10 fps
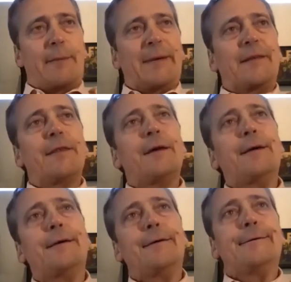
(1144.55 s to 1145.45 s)
I mean,
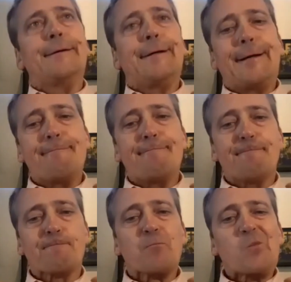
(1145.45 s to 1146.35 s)

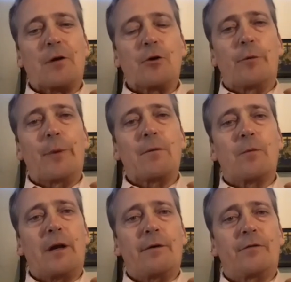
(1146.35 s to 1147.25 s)

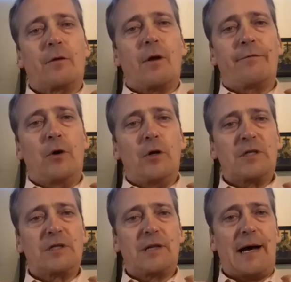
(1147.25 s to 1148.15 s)
when I
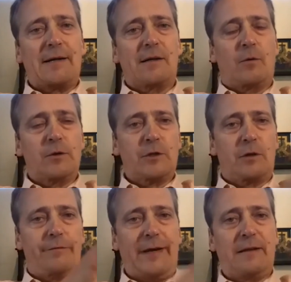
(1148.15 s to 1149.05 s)
first started, I was sort
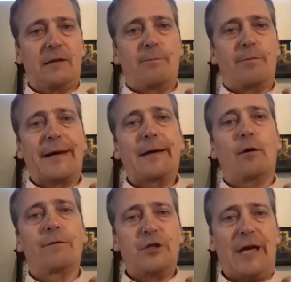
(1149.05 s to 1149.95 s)
of at the brink
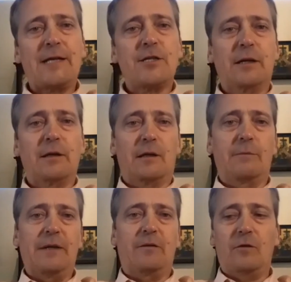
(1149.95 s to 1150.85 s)
of changing a little
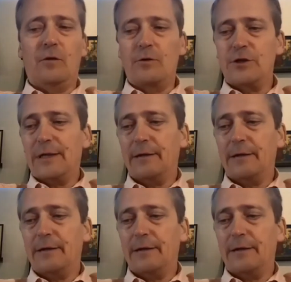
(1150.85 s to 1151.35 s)
bit surgery.